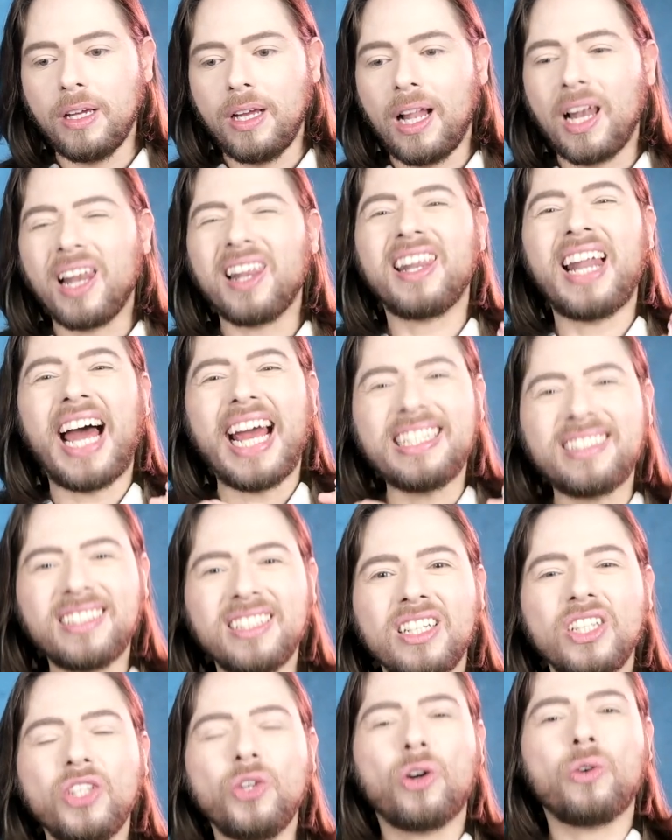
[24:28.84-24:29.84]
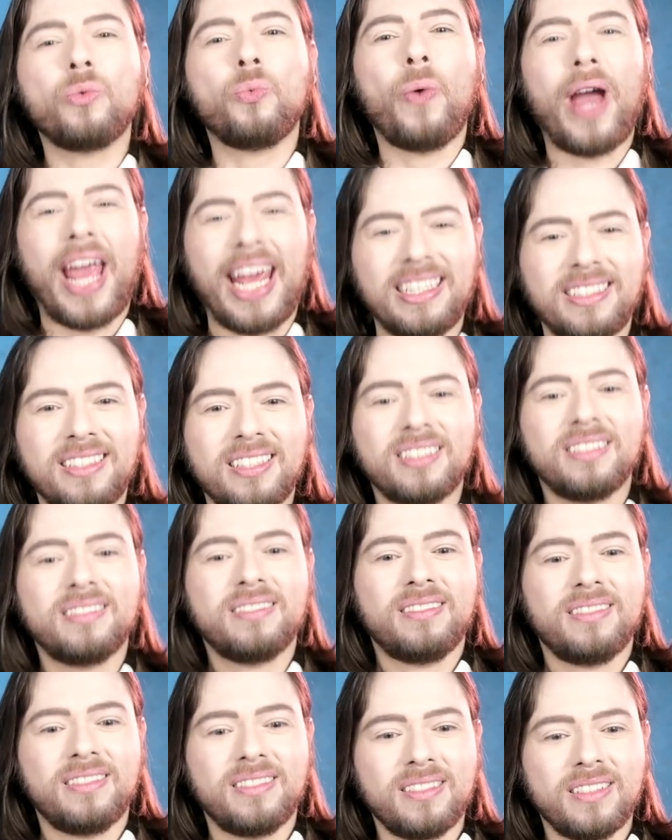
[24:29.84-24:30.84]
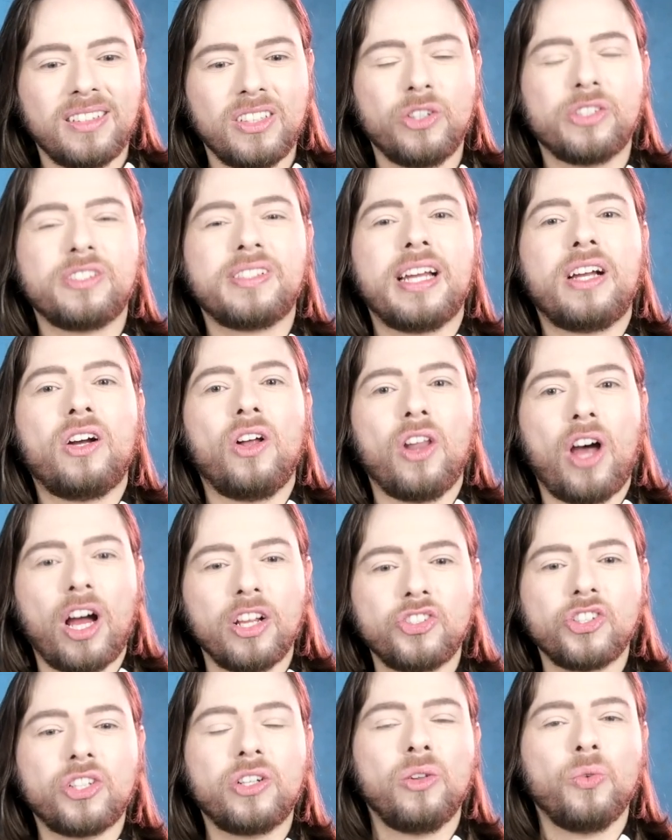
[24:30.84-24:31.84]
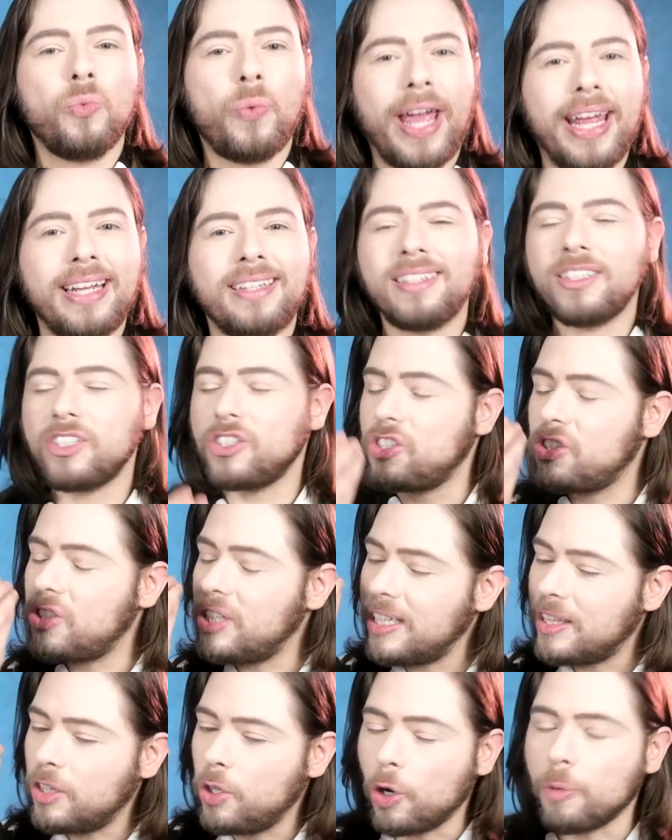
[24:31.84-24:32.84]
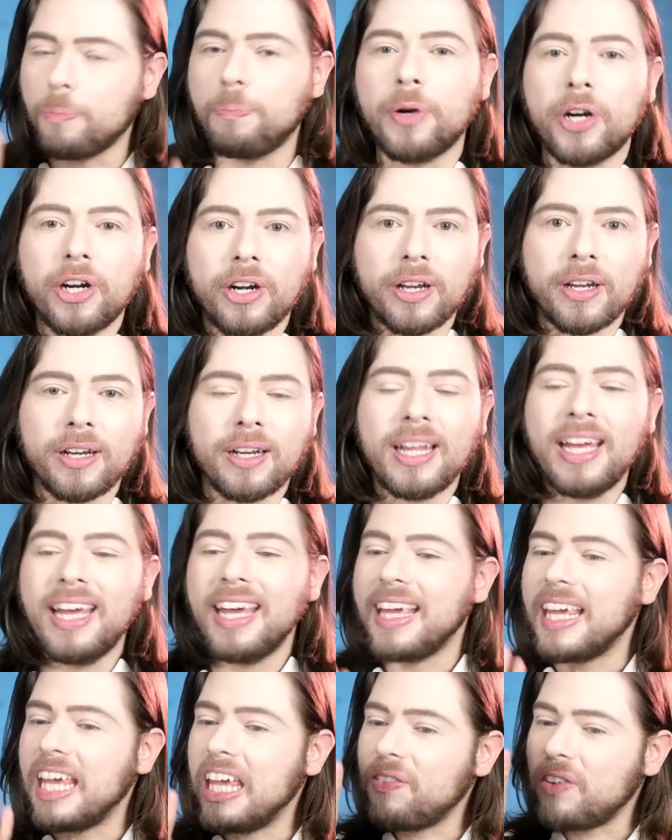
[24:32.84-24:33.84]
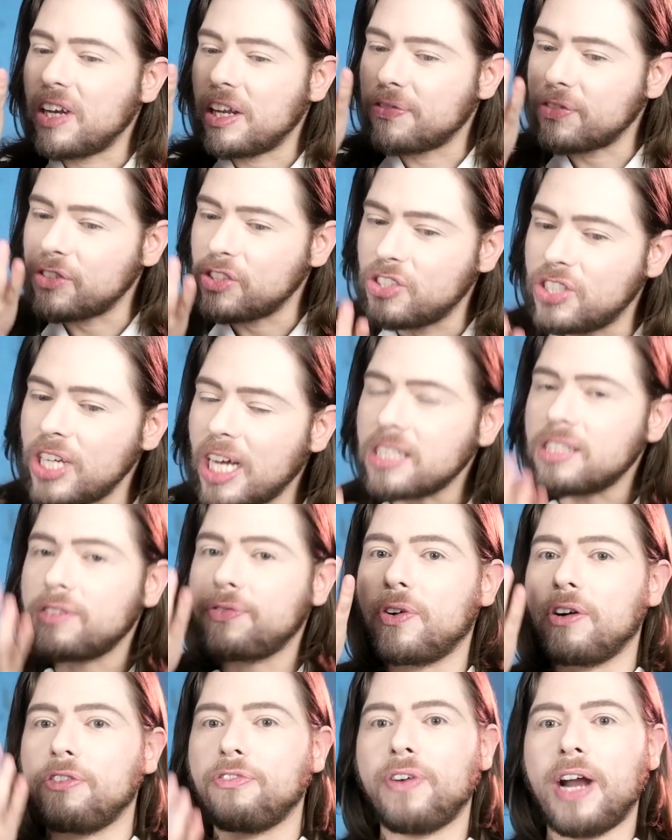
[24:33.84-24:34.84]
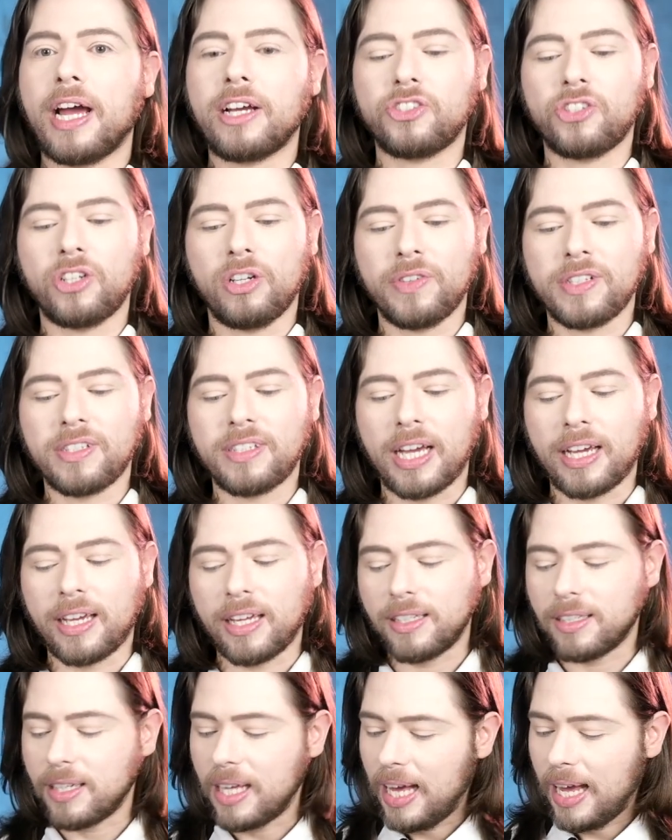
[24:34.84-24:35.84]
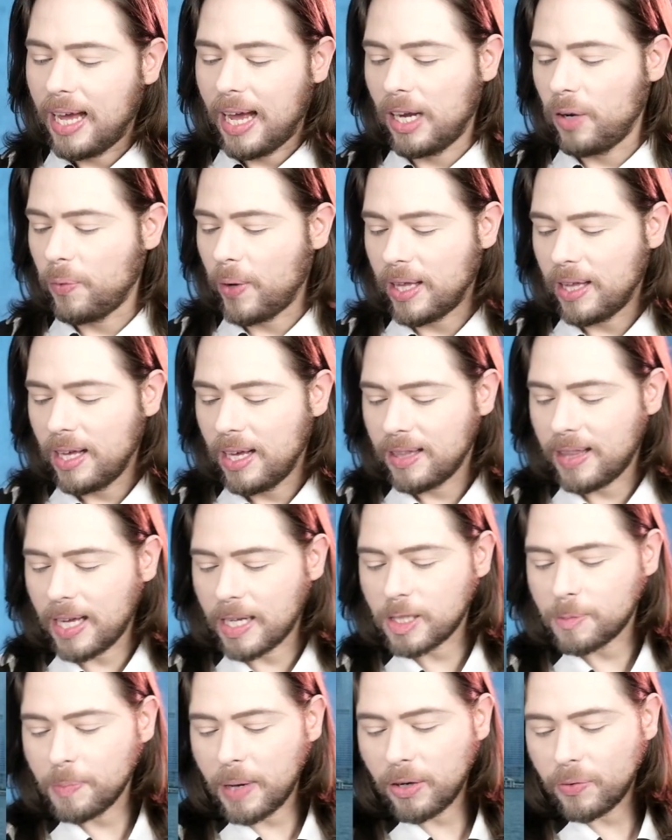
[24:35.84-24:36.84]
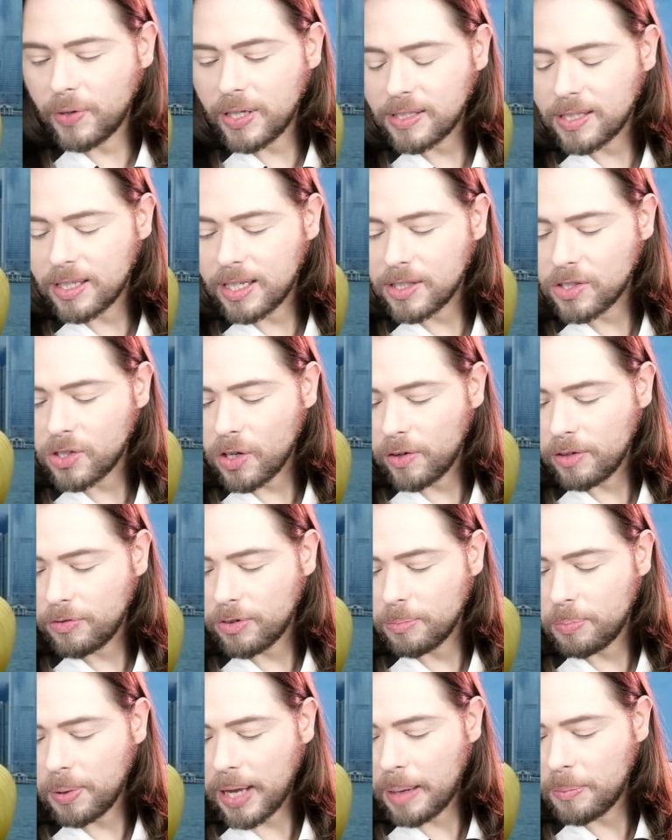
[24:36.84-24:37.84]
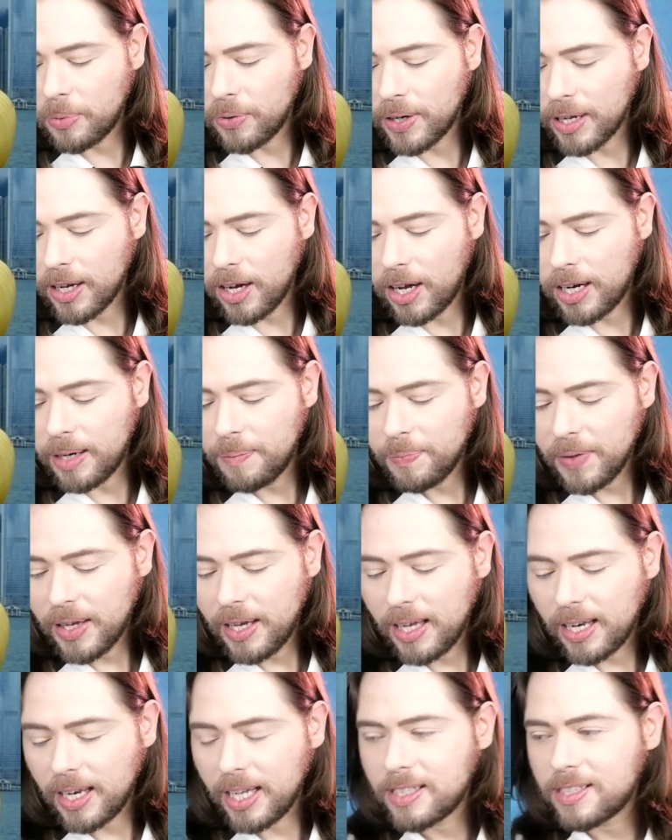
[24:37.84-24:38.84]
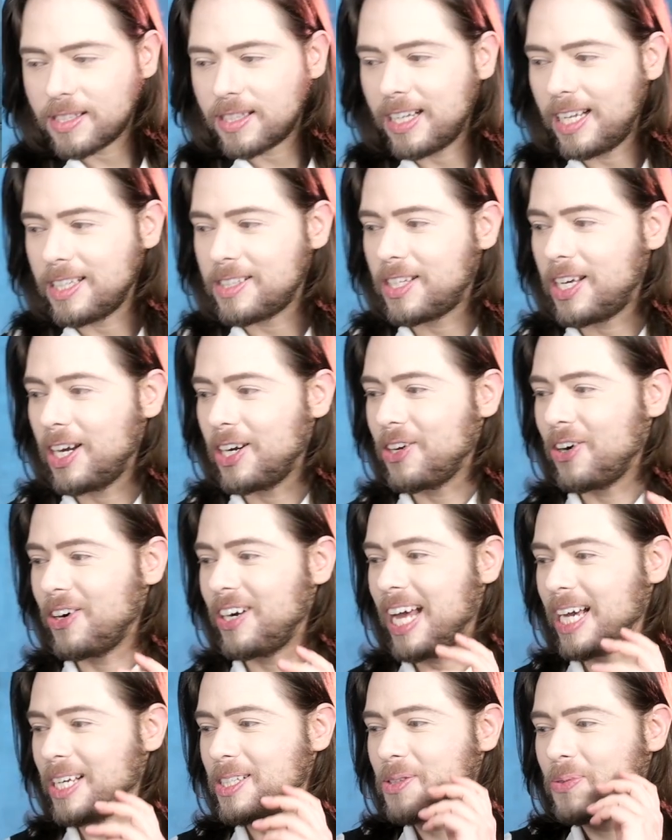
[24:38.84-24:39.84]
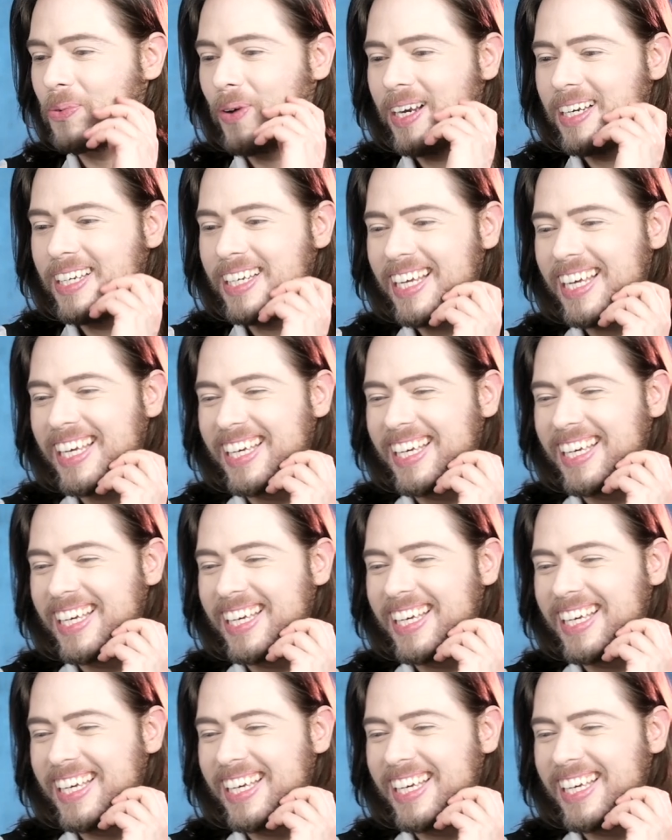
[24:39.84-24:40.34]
lighten your weight, your psychological weight, your burden, even if just for a fraction of a second. Anyway, that's my reasoning. Sorry for blabbering on. Let's hear your next one.